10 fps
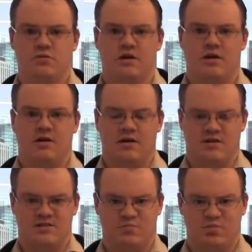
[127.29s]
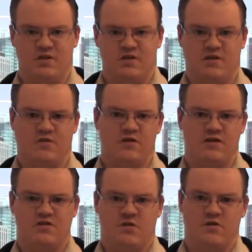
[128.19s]
a
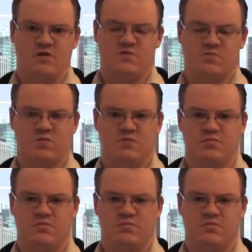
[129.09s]
philosophical split